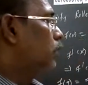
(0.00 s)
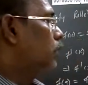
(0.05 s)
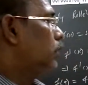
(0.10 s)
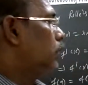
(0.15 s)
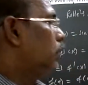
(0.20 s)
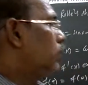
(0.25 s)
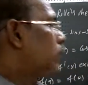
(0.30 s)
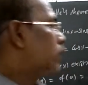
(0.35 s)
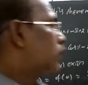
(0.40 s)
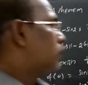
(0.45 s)

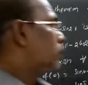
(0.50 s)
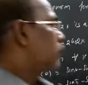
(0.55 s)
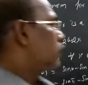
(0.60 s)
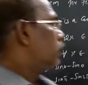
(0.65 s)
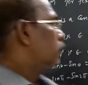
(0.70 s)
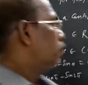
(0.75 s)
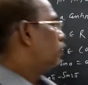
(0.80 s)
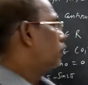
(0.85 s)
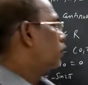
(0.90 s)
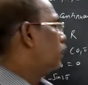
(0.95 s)
is
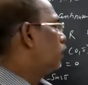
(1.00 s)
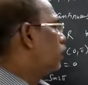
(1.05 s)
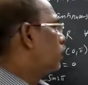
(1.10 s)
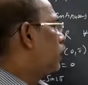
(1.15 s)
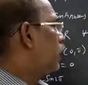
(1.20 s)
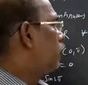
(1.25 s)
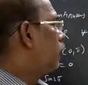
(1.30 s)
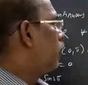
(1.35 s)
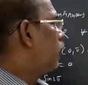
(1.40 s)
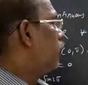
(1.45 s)
more
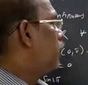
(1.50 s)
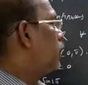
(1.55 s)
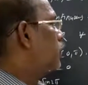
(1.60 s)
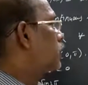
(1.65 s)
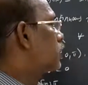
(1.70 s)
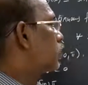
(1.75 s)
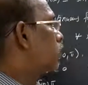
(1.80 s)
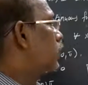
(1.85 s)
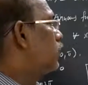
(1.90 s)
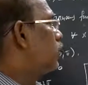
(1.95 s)
than
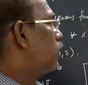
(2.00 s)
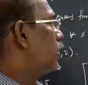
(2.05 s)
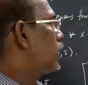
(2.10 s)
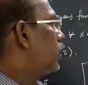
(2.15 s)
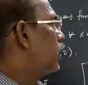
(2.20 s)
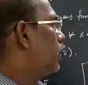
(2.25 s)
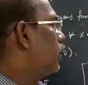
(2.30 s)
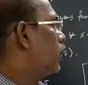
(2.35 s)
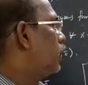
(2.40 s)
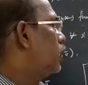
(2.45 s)
minus 1
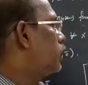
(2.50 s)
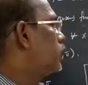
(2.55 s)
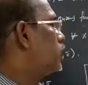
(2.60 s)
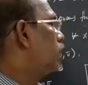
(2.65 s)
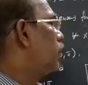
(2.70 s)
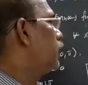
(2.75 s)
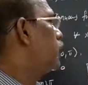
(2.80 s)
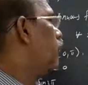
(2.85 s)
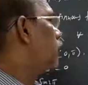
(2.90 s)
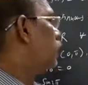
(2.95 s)
and less
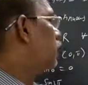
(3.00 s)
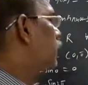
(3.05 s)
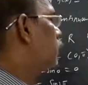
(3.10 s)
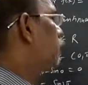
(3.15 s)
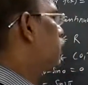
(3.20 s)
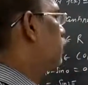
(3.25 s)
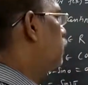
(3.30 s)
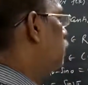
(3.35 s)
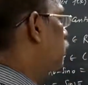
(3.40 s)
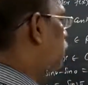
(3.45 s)
than
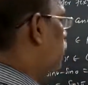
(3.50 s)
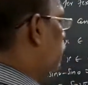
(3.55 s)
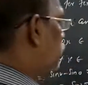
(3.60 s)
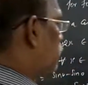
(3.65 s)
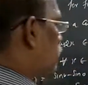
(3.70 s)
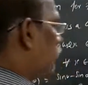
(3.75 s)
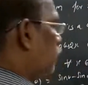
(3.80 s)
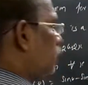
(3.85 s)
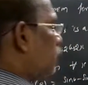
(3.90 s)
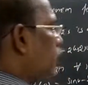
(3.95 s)

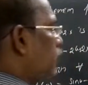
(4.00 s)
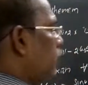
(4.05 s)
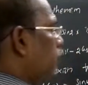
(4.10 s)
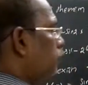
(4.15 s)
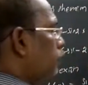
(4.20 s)
plus 1.